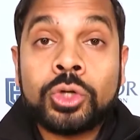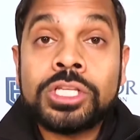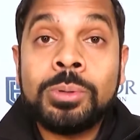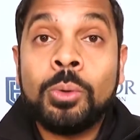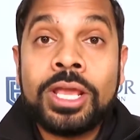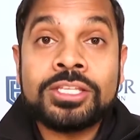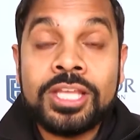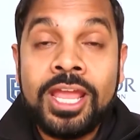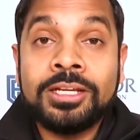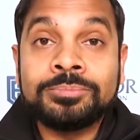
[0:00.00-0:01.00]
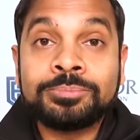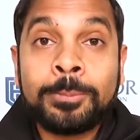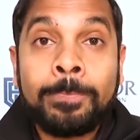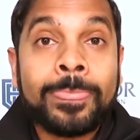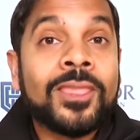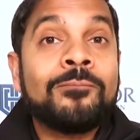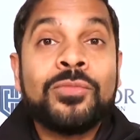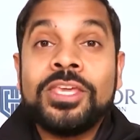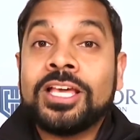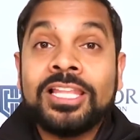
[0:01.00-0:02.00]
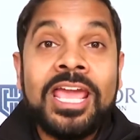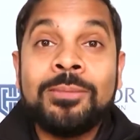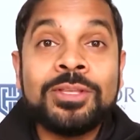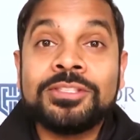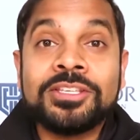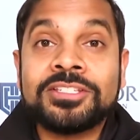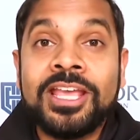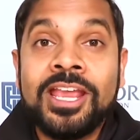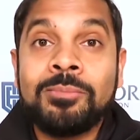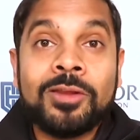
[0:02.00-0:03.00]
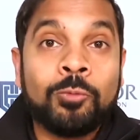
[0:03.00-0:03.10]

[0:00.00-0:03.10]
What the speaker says: trust me when I say the claim is the same.